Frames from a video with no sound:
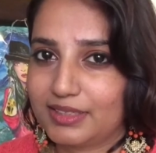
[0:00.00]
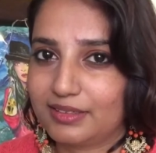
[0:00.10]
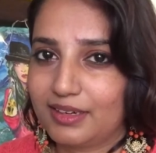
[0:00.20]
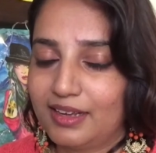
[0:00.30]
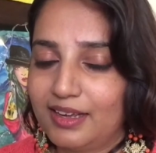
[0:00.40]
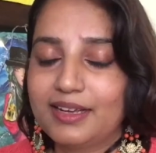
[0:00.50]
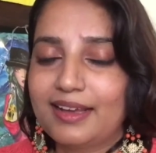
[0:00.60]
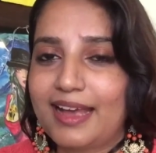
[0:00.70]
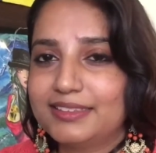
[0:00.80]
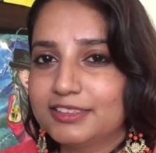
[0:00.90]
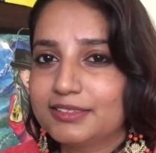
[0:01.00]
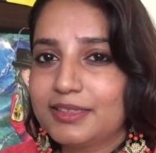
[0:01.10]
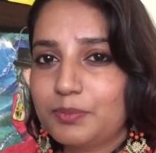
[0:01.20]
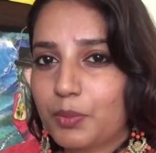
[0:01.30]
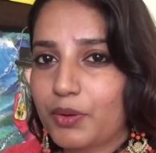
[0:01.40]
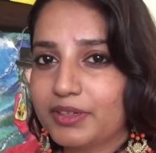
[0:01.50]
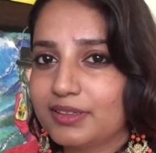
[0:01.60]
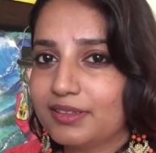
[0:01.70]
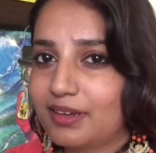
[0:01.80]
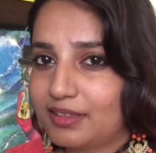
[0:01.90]
it. At certain point
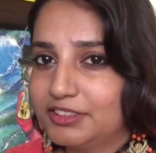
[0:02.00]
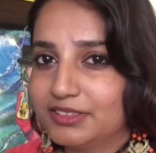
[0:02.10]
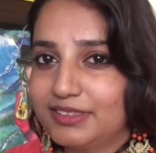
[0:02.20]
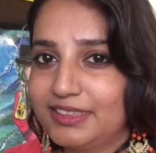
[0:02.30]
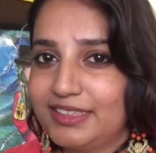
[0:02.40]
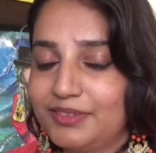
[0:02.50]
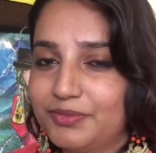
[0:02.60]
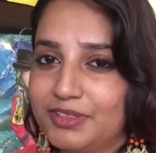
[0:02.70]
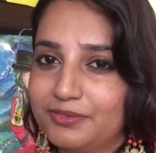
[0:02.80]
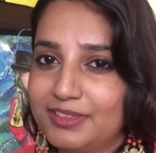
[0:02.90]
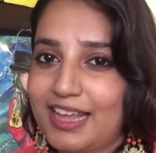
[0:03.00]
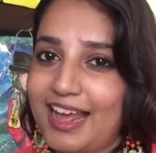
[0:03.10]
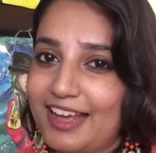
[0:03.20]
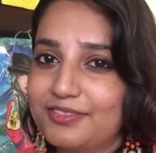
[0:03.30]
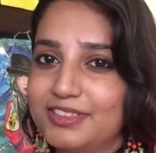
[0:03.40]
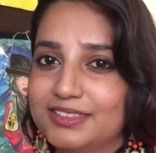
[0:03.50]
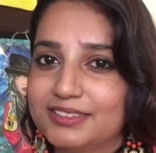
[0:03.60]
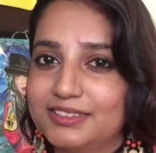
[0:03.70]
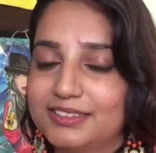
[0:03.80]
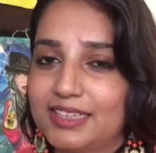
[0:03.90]
in our journey, we will have this
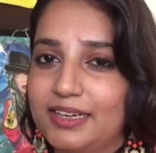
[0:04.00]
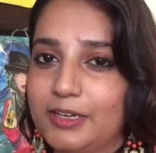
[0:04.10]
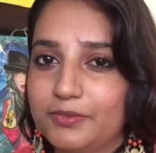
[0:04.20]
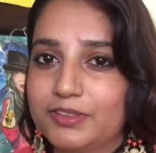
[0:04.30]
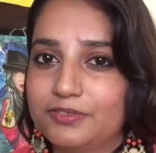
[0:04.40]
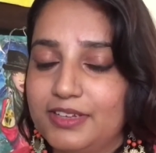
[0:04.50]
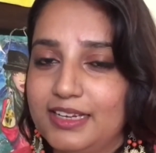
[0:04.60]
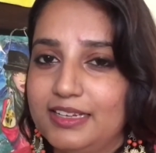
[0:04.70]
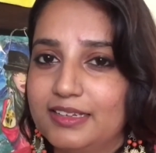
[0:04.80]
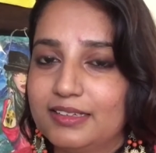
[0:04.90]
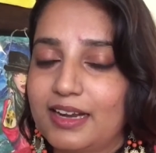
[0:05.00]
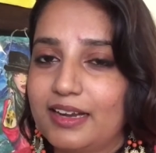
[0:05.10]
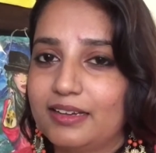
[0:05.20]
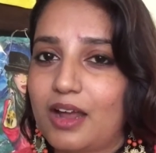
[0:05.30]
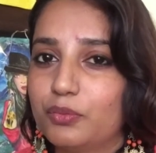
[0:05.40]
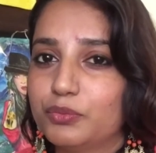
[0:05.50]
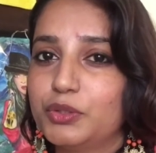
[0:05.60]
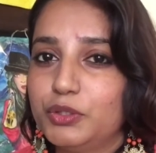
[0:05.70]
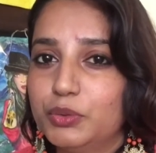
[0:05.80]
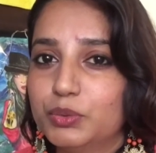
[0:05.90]
understanding with failure and how to
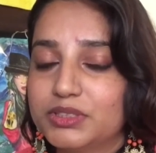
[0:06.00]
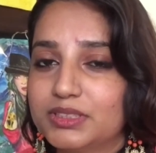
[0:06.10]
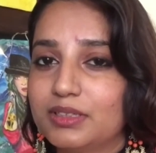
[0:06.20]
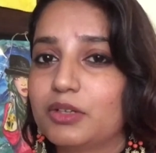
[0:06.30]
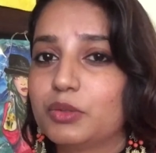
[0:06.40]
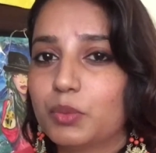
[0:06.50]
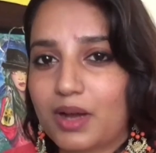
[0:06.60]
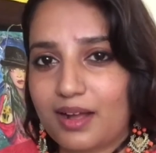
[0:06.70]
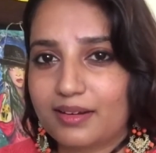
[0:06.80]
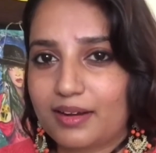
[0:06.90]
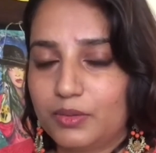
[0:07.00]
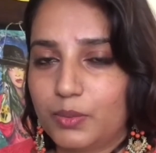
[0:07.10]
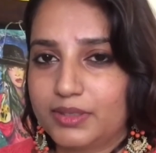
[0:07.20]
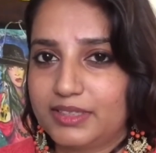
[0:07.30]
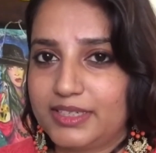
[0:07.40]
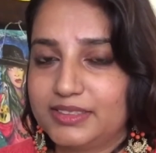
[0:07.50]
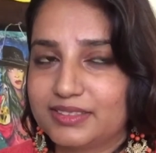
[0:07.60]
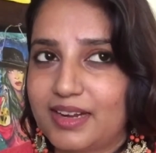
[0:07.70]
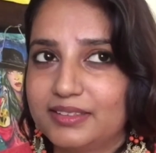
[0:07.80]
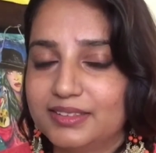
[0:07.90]
use it to our advantage,
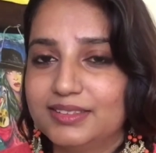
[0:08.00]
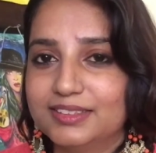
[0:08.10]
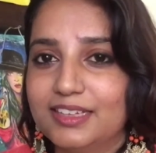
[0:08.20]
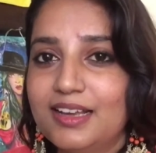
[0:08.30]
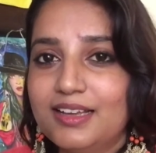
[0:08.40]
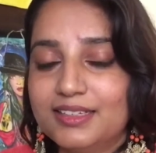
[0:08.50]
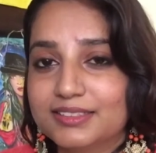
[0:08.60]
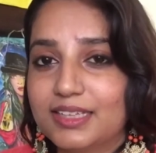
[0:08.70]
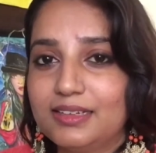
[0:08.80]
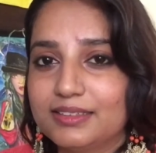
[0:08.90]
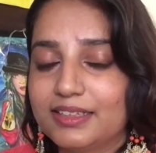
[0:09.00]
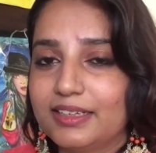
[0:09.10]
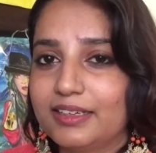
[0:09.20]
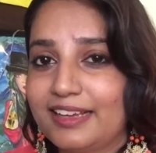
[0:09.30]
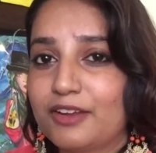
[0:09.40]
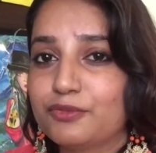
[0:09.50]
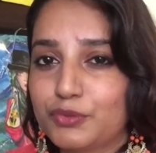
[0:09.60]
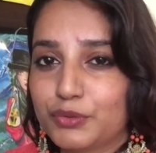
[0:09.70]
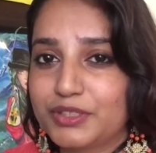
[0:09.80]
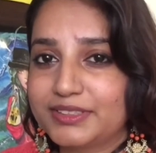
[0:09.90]
rather than sulking and
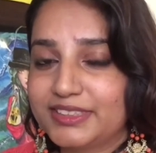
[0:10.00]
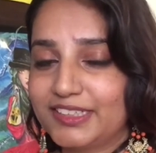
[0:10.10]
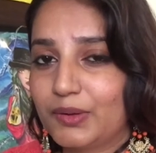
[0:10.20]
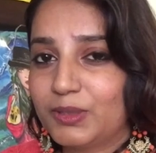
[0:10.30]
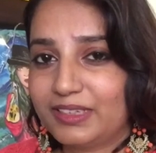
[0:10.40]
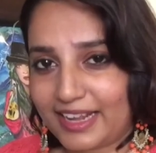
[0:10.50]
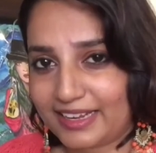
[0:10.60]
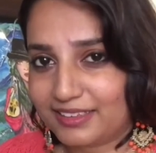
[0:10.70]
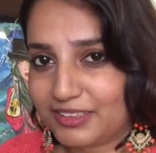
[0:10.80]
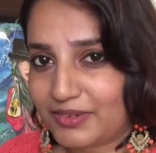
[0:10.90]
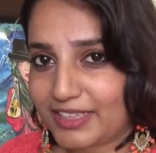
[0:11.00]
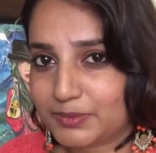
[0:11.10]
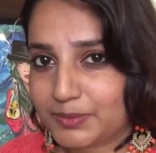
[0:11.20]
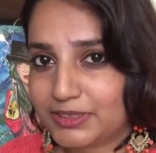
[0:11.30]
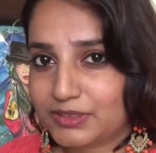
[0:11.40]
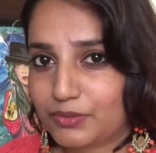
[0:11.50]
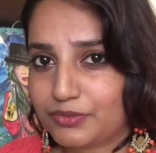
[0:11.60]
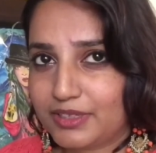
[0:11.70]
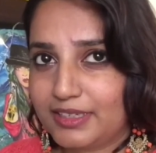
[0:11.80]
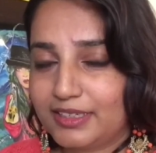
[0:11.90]
focusing on the negative aspects of
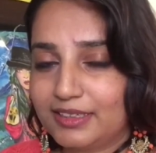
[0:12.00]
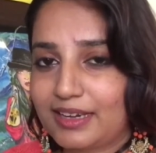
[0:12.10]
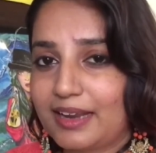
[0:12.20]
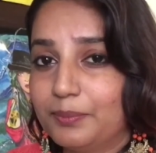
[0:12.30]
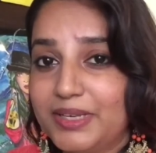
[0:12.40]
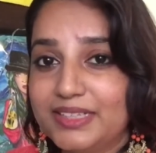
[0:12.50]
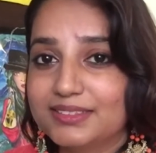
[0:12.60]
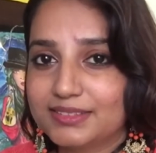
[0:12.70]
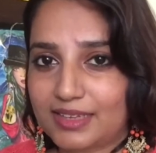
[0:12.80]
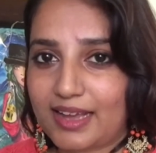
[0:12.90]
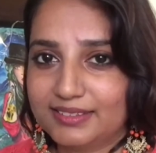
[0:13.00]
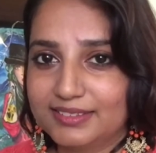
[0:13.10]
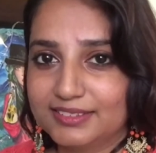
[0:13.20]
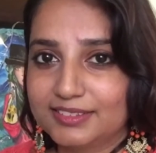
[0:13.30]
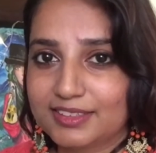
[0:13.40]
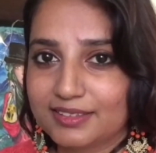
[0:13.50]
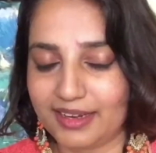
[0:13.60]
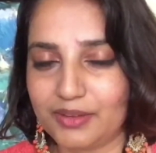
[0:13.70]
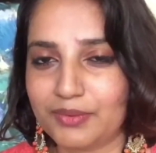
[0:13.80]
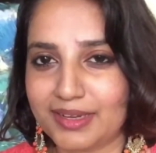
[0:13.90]
it and being stagnant.
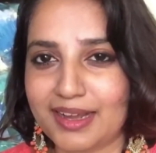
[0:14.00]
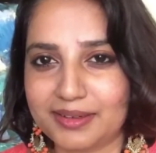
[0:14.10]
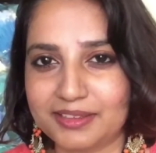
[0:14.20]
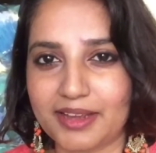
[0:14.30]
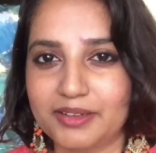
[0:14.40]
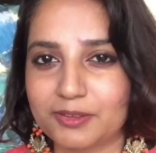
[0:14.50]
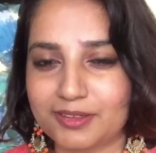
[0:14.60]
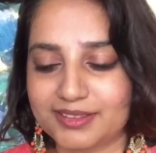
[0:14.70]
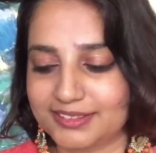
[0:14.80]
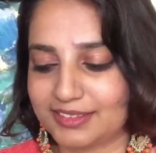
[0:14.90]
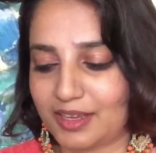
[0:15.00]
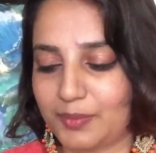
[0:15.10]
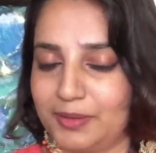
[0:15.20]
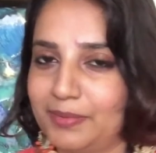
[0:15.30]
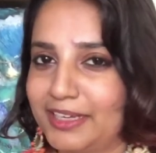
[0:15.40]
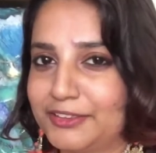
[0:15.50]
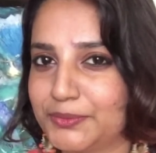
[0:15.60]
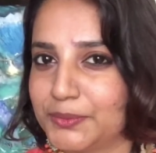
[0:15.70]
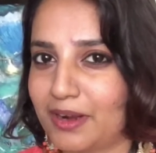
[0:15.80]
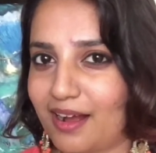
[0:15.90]
Anyway, I digress, coming back
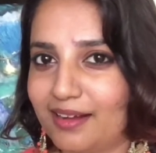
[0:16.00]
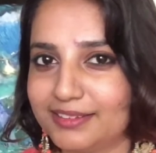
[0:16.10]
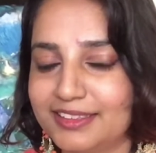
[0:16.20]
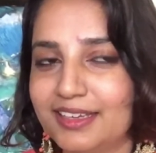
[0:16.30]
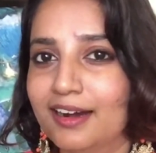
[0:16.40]
to art.